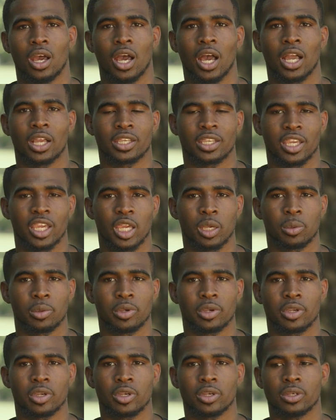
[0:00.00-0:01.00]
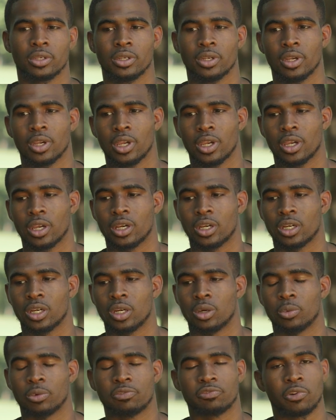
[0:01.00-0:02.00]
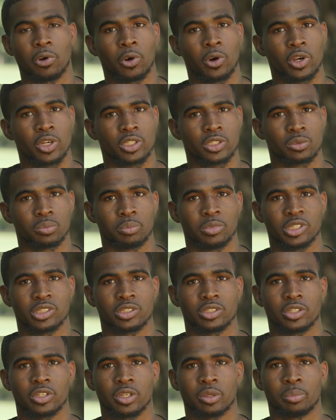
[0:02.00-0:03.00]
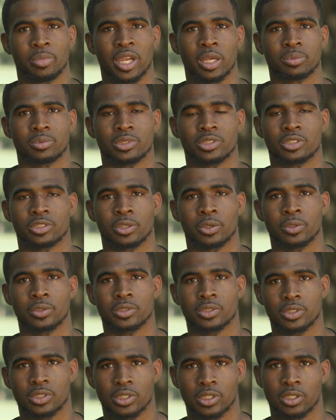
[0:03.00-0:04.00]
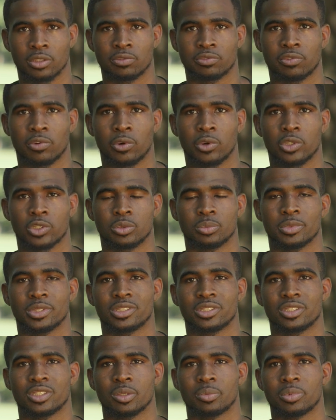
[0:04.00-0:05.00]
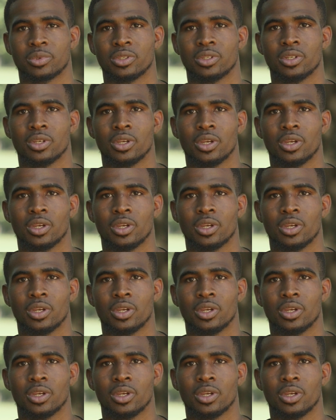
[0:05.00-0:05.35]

I came here with Forest Missionary Baptist Church in Forest, Mississippi.